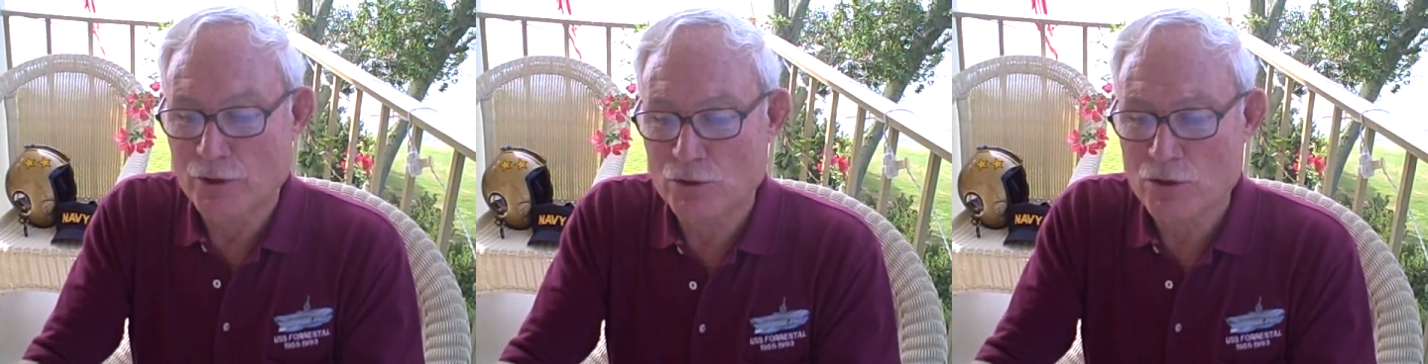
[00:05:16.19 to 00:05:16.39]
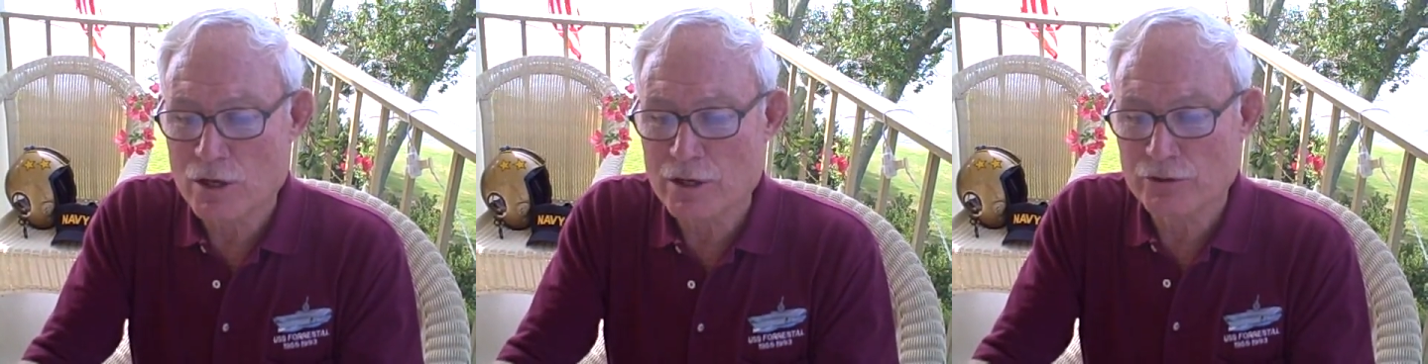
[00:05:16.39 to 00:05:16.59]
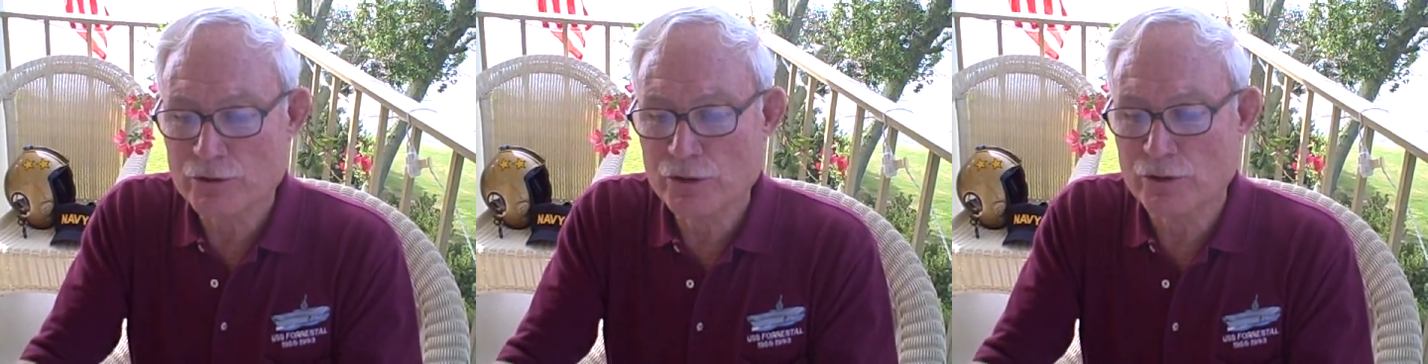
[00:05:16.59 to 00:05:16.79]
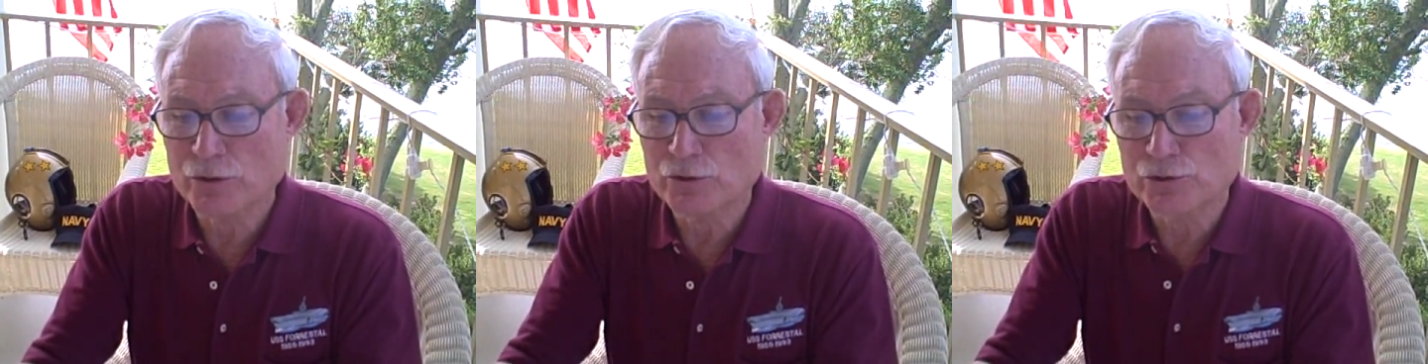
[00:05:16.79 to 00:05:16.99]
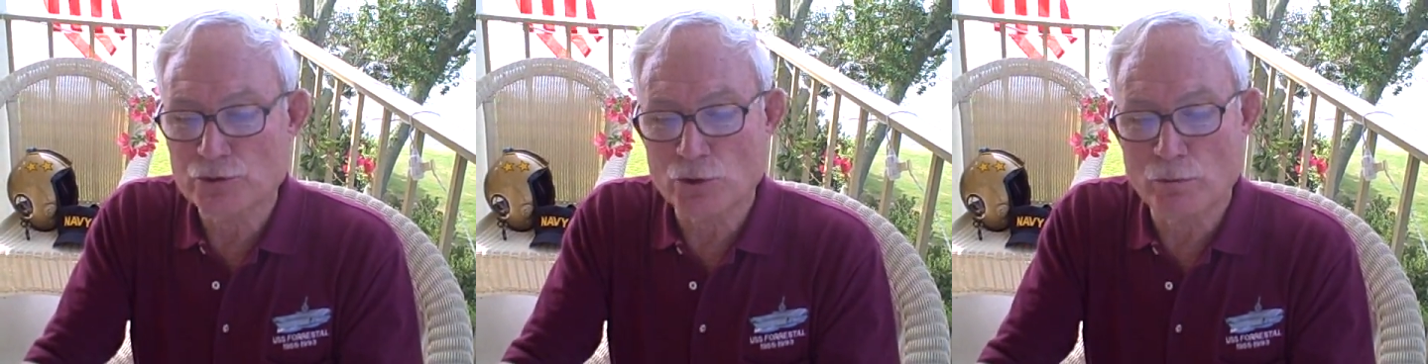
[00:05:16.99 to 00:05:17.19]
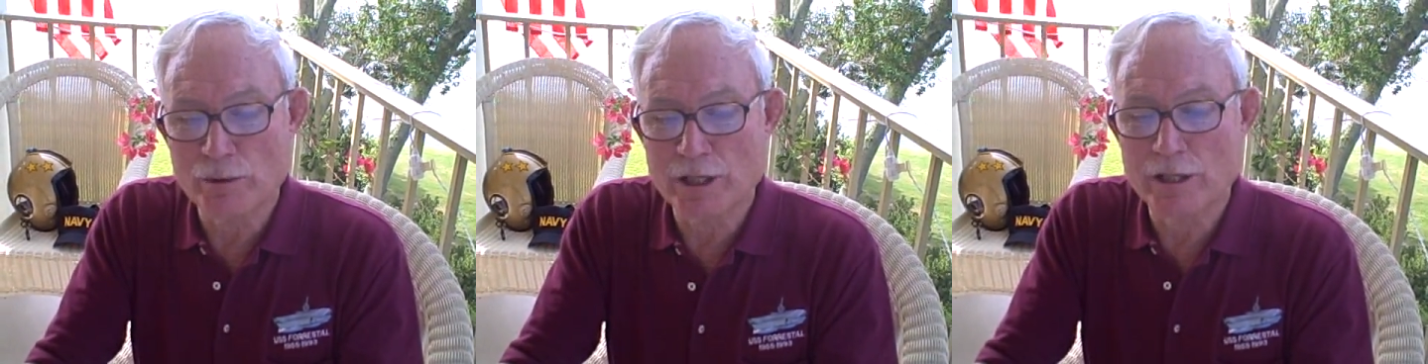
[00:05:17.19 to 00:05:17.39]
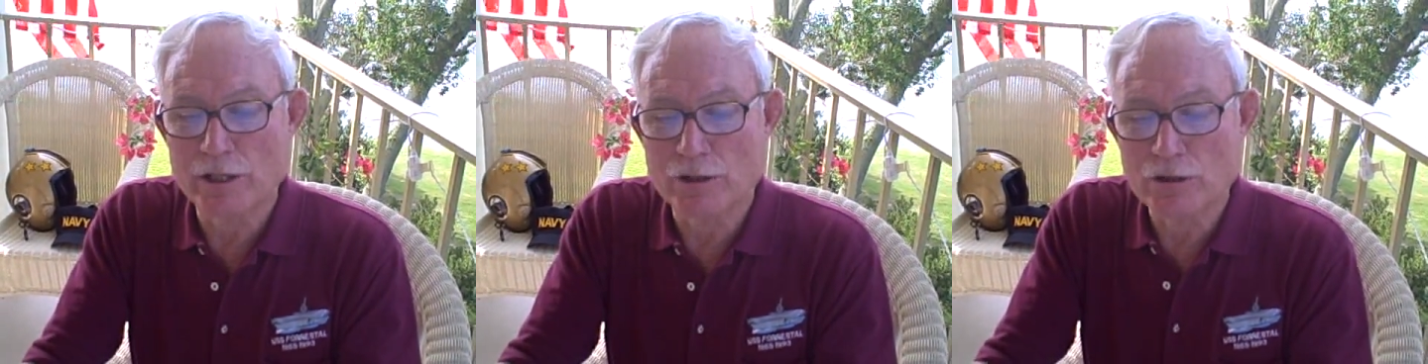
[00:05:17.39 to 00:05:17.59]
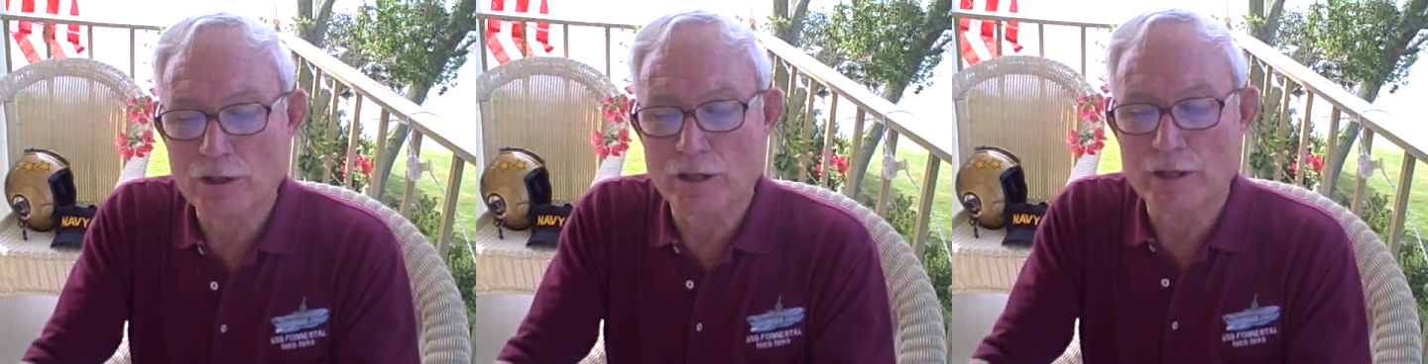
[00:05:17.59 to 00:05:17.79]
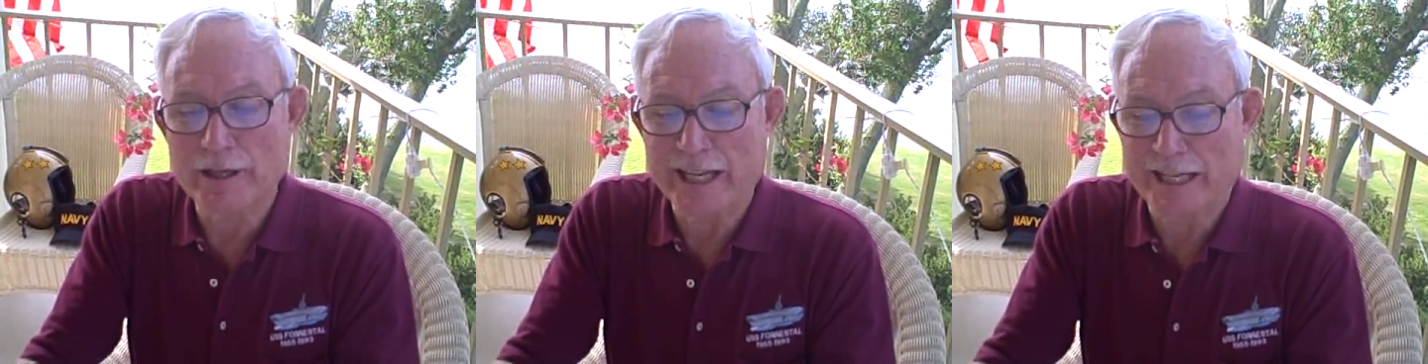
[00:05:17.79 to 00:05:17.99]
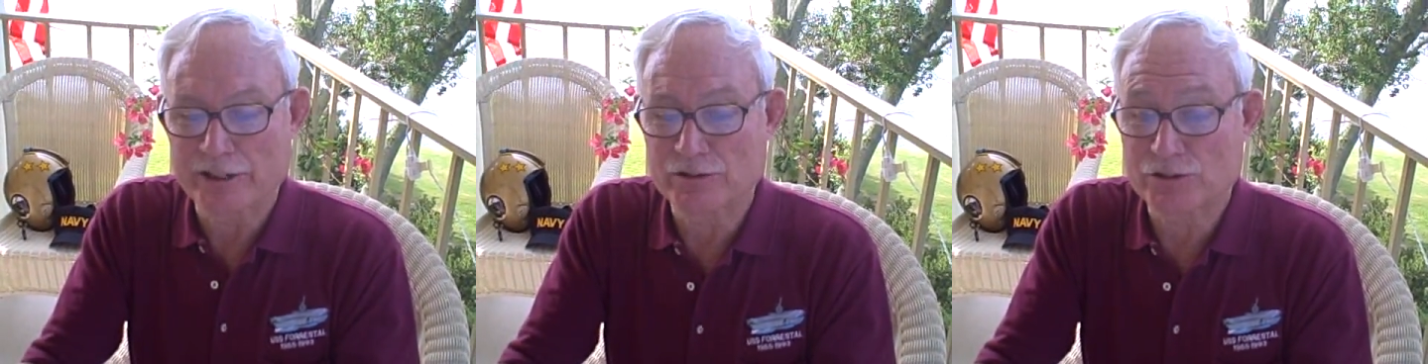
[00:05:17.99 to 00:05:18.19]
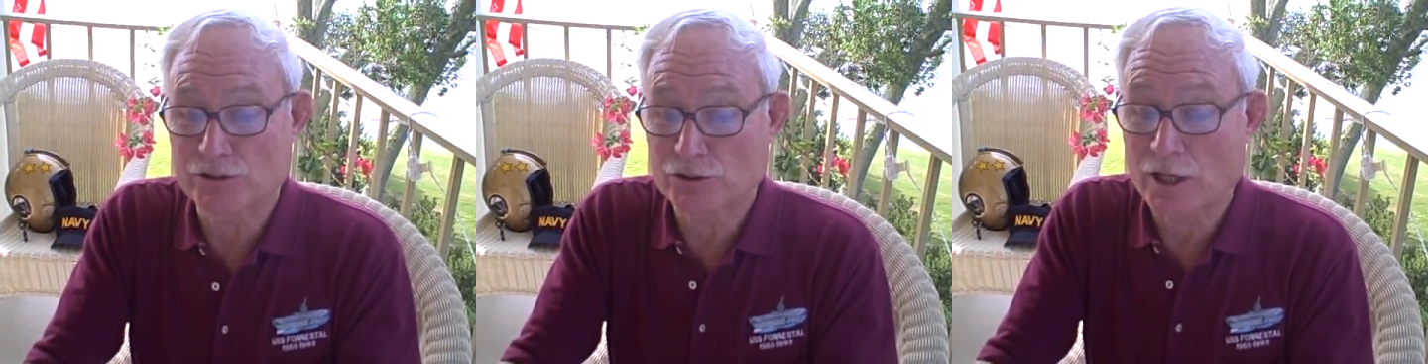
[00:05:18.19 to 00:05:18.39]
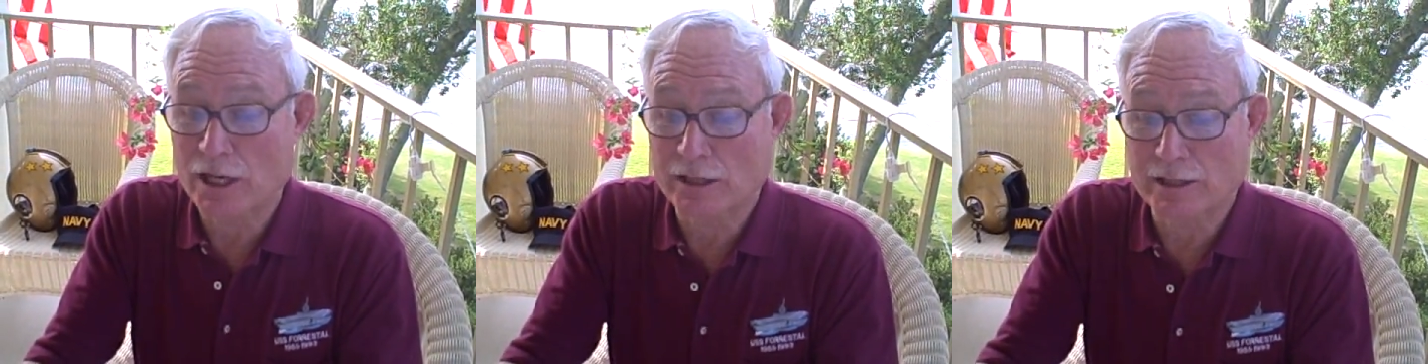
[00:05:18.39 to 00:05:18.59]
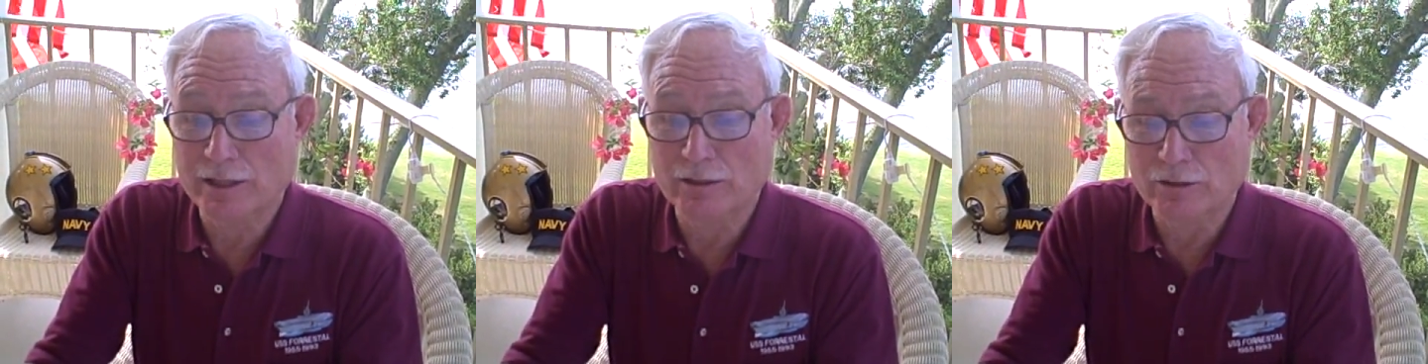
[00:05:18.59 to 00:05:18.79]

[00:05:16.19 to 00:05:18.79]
There are, too, so many good and soggy